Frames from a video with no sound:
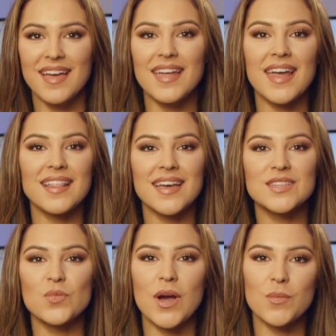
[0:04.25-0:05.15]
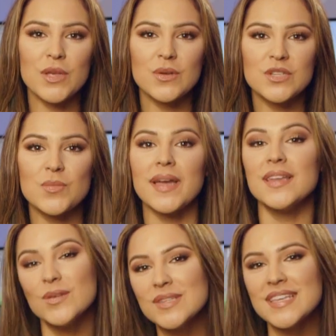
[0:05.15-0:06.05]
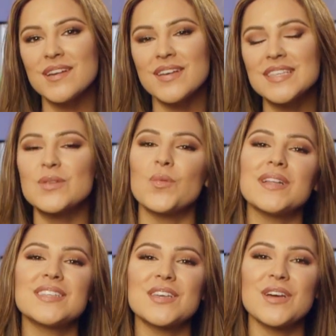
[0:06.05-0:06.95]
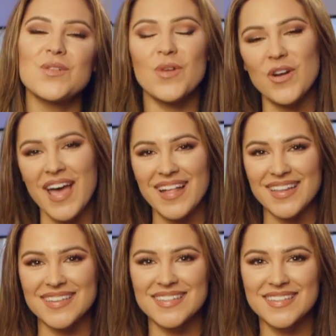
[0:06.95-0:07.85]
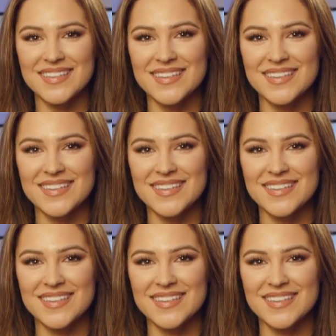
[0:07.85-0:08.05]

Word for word: and I'd like to welcome you to my new series, What's Good Rhode Island.